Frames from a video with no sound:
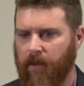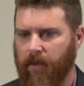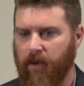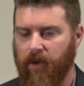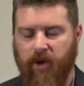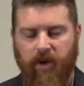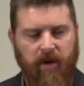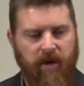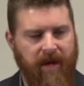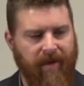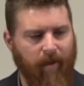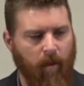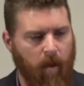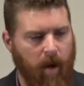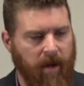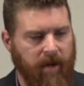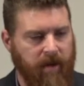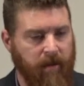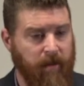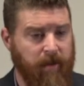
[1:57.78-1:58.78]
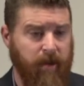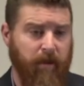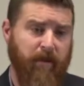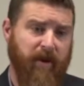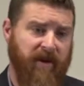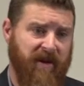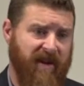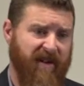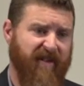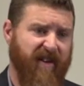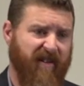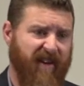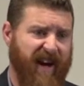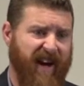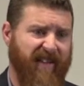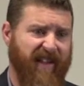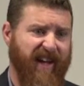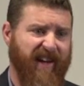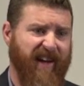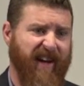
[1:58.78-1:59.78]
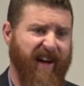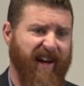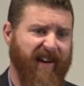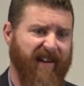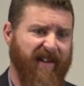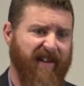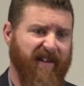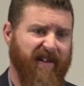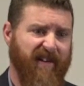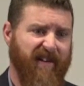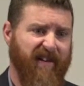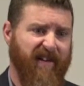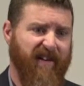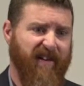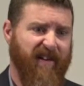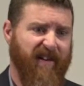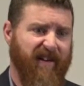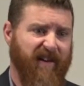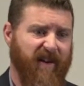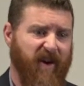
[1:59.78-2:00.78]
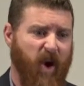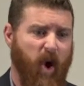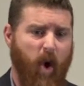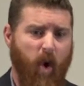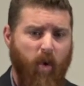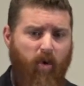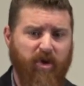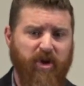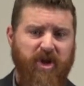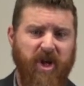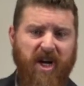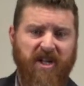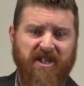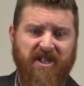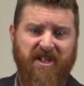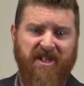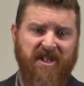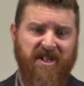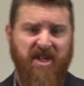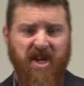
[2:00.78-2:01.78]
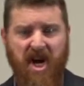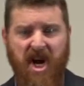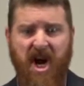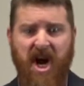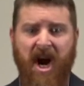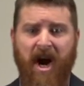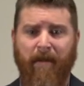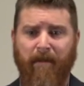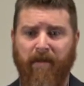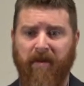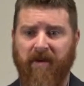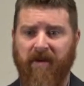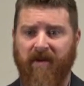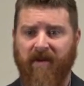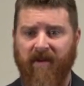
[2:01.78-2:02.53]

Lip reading: You should never want Him to, but have you ever had that day? Oh, just stop.